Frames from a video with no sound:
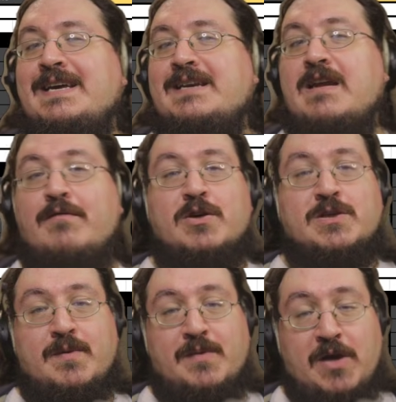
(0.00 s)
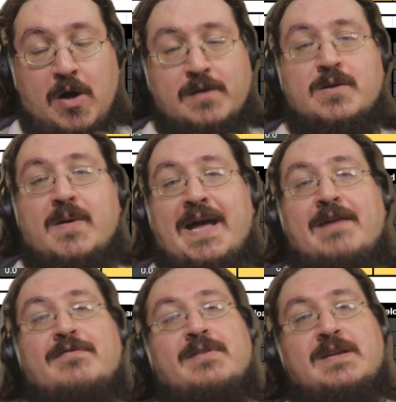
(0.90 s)
Now, of course, what we also
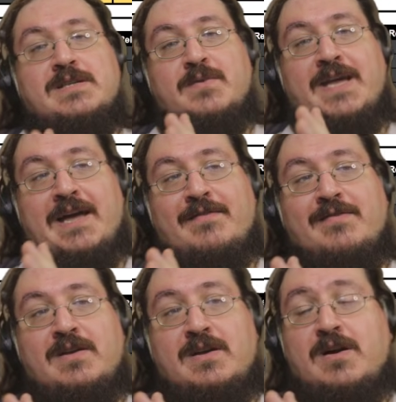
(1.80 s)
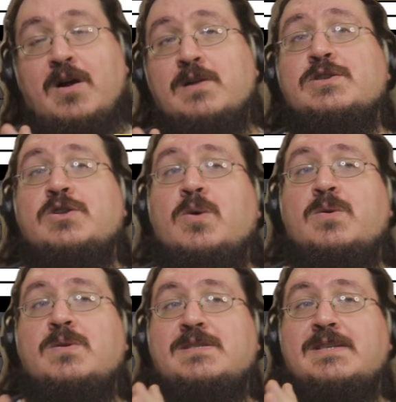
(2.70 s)
have is we have
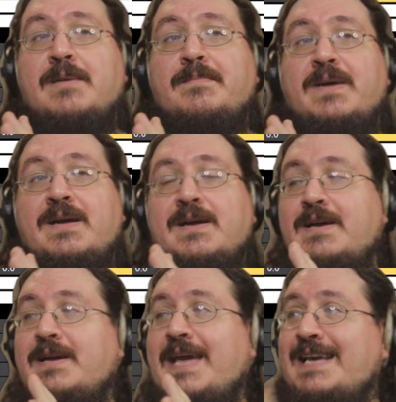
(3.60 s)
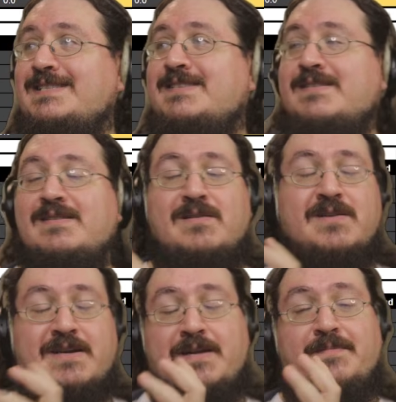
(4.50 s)
also some haste
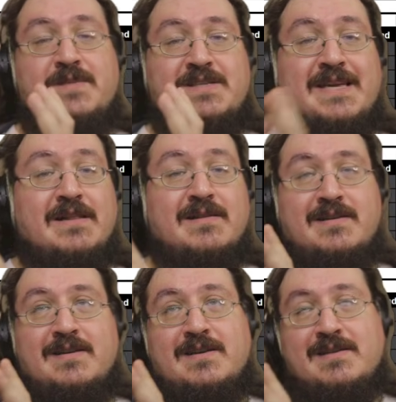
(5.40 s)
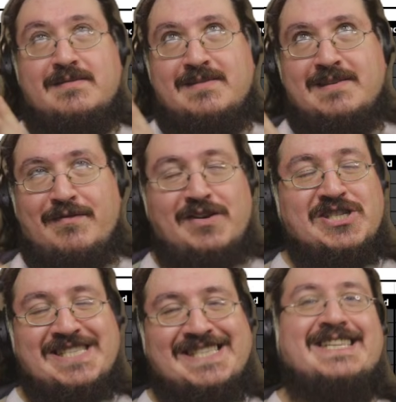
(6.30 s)
or skill
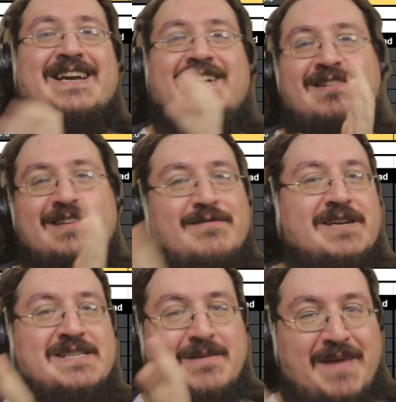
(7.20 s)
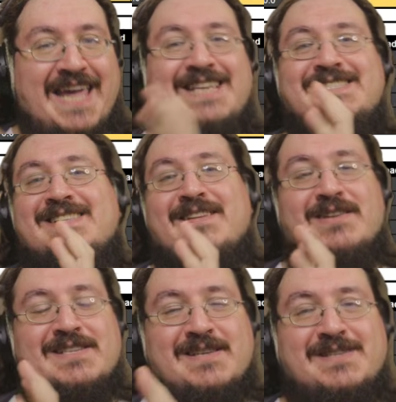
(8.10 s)
efficiency there, giving us some haste,
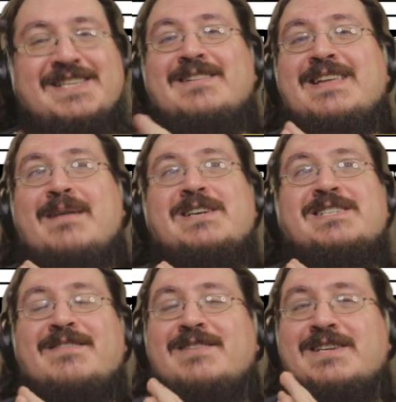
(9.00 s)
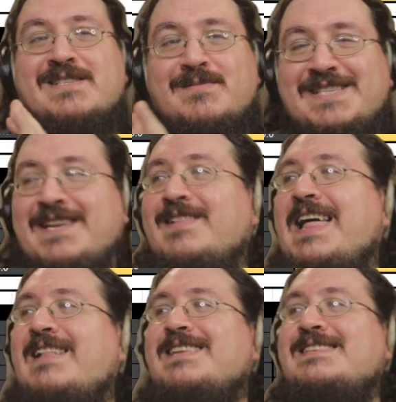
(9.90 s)
giving us some skill damage, giving us some skill
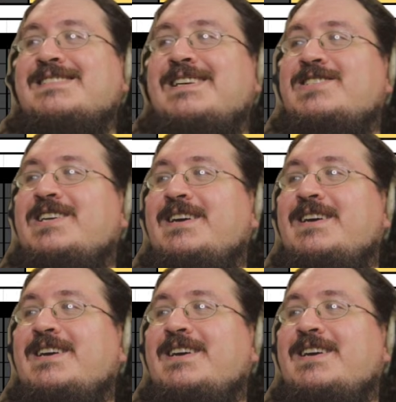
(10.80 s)
health and such.